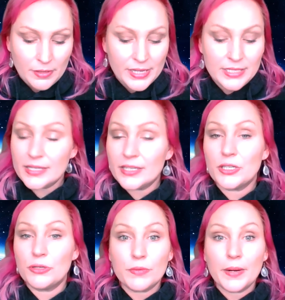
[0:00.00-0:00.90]
things that are
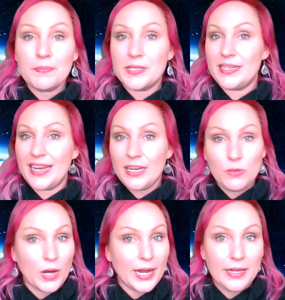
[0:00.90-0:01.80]
corrupt in
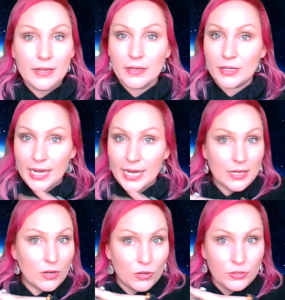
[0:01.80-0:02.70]
any way,
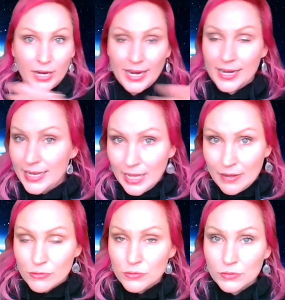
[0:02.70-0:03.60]
okay, on any
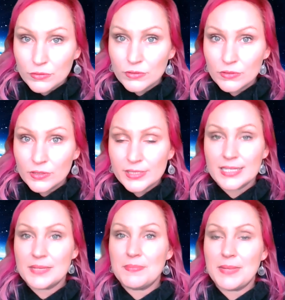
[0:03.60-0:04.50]
level,
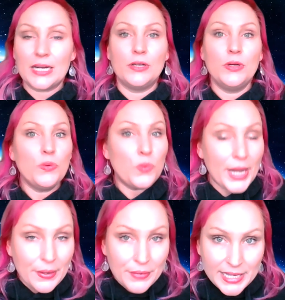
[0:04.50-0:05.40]
doesn't matter
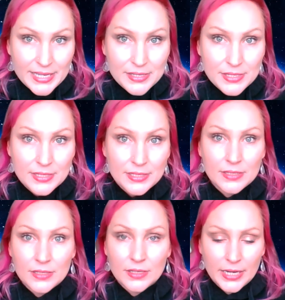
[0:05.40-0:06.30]
where it is,
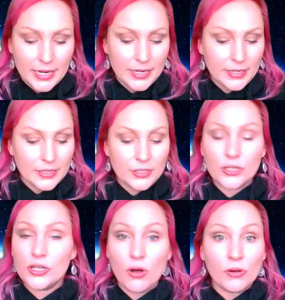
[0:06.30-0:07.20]
okay,
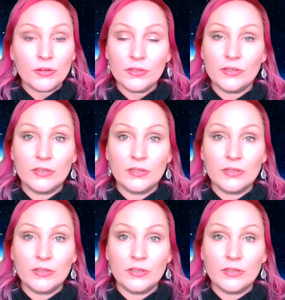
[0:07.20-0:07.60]
you're gone.